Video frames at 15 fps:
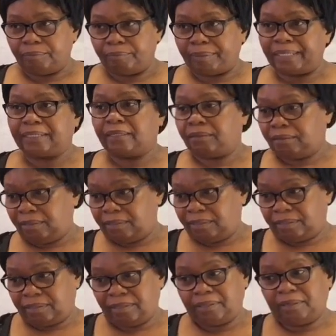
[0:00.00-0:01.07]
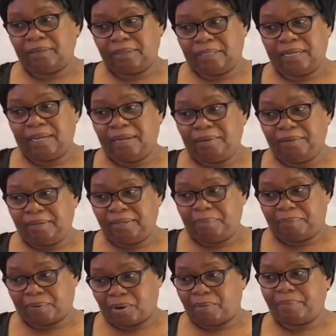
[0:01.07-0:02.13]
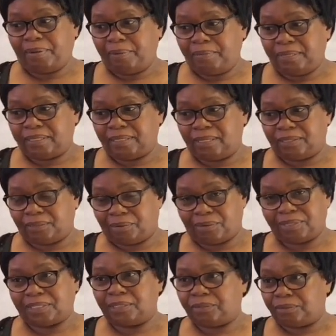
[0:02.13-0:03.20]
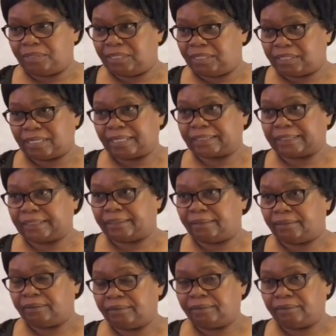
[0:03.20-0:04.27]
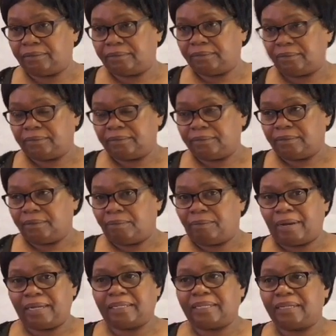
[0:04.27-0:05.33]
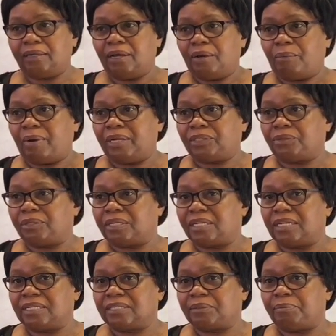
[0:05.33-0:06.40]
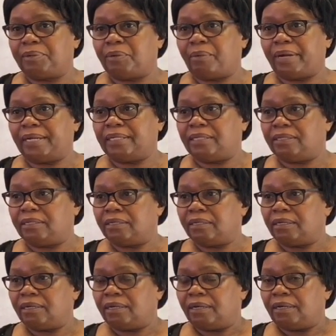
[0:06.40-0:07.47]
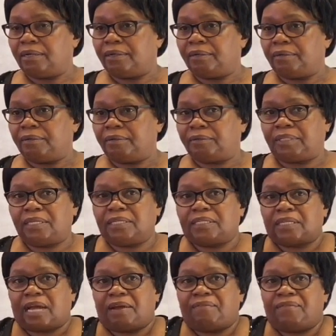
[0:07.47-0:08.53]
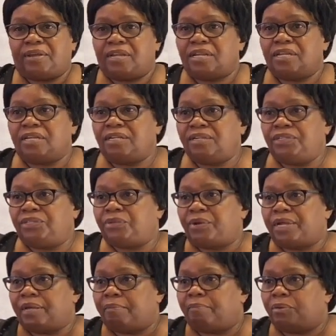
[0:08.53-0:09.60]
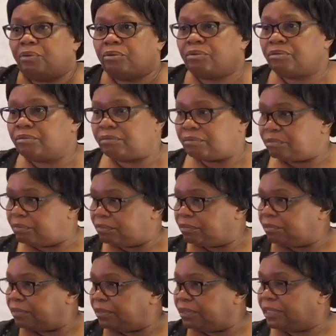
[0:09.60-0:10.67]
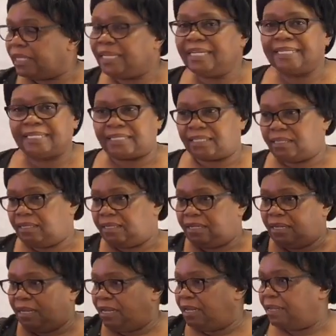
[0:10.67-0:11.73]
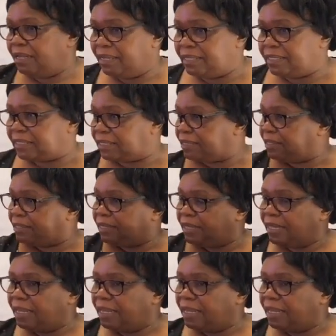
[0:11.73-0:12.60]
But the problem is it goes into destruction. Why should things be wide? Things are very enjoyable. Easy.